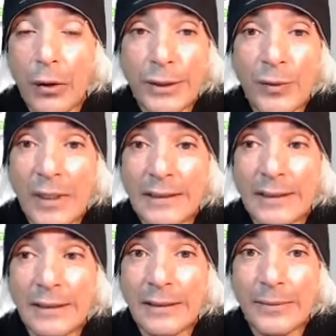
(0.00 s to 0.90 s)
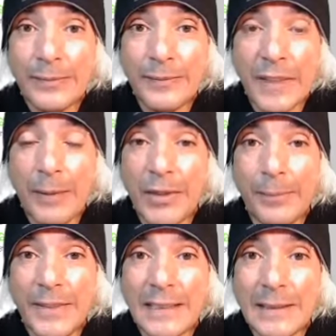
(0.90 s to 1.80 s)
I only watched a little couple
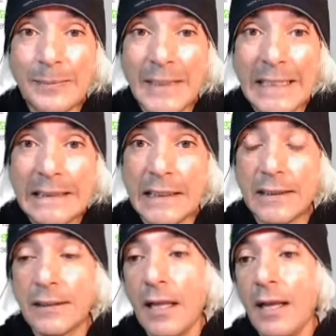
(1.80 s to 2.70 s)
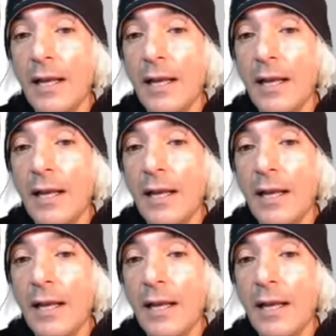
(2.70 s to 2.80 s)
of bits and pieces.